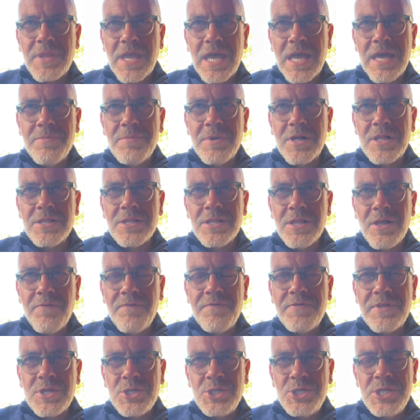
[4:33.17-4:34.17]
um,
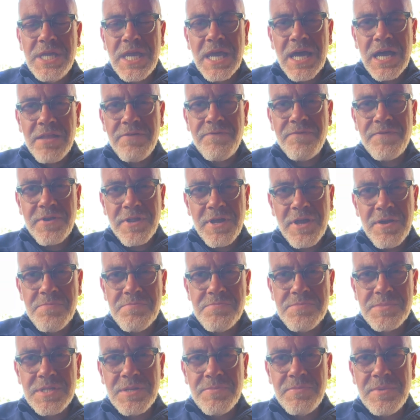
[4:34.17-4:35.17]
love that she had for
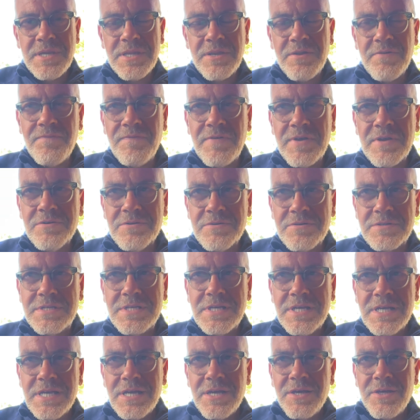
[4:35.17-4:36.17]
him to be revealed
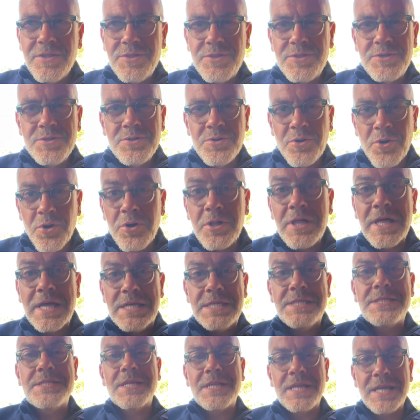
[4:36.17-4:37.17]
through all
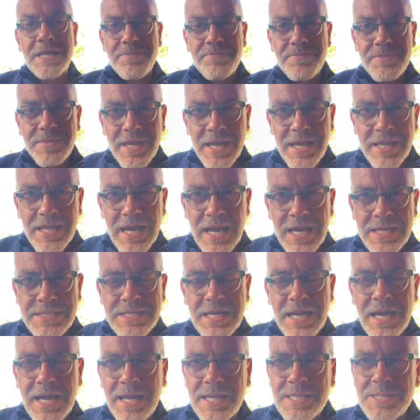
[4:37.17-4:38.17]
history uh, as
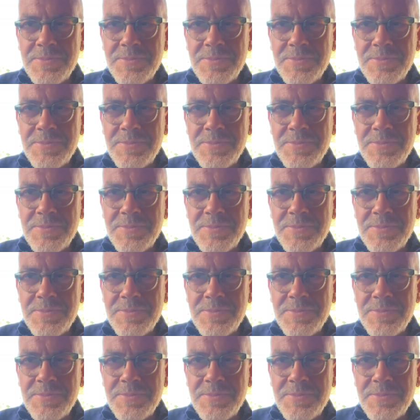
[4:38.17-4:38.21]
it has